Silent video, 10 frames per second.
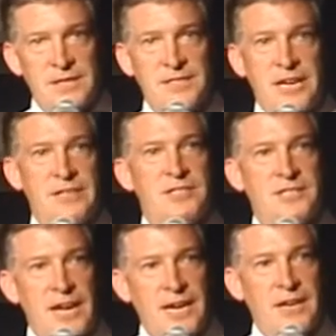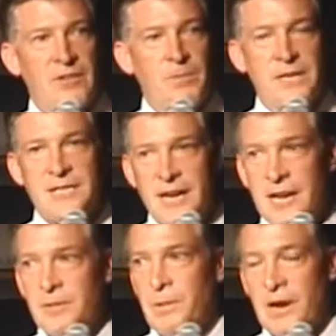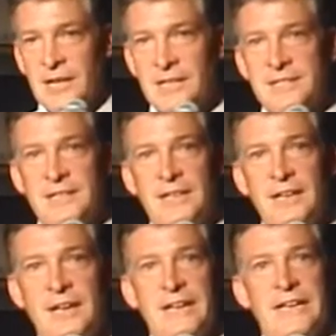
to say the state of Montana policy